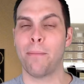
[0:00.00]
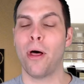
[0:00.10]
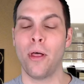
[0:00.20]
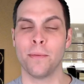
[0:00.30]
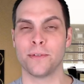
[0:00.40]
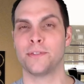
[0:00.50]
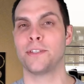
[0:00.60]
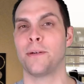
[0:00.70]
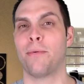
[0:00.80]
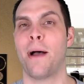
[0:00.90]
palms are
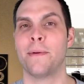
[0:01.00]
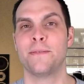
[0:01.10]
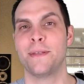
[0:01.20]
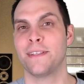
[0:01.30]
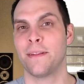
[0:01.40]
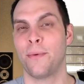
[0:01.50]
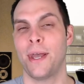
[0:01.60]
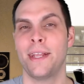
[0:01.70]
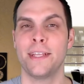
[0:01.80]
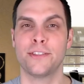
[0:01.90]
such a prominent species on the
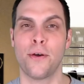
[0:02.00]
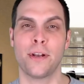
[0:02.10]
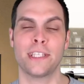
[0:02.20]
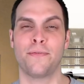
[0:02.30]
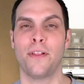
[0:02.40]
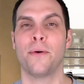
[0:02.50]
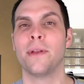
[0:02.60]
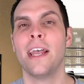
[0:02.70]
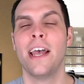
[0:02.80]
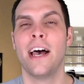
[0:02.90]
planet is coconuts float.